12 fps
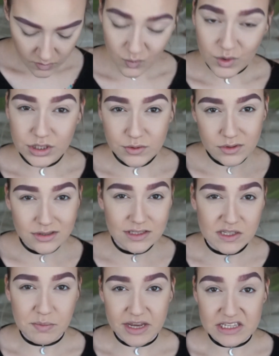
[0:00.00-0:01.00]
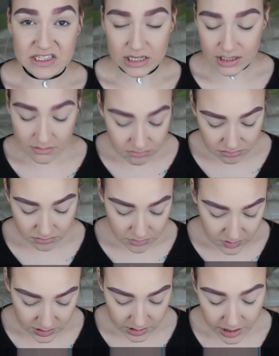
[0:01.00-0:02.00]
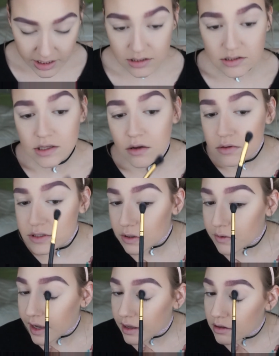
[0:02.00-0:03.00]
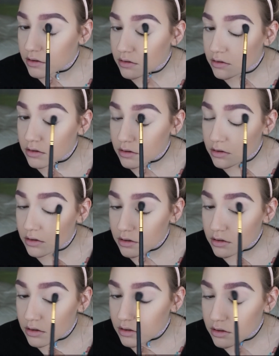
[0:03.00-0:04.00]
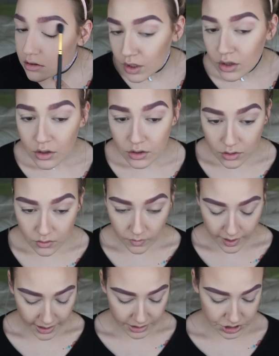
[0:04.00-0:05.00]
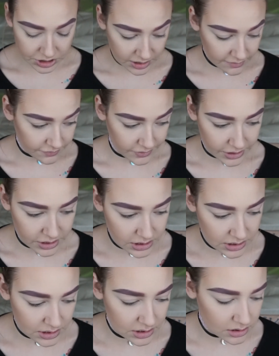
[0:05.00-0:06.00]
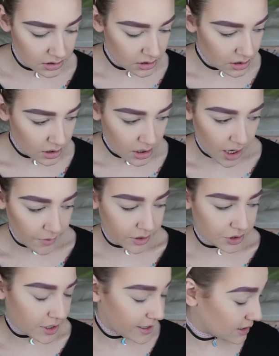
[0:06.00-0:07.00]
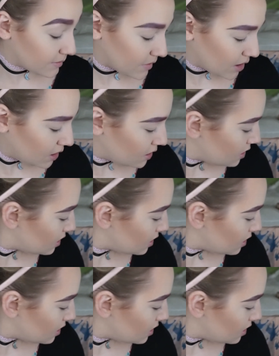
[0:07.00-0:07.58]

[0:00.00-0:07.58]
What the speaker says: we're doing spacey today, so it's okay. Ooh, actually first, I wanna try something.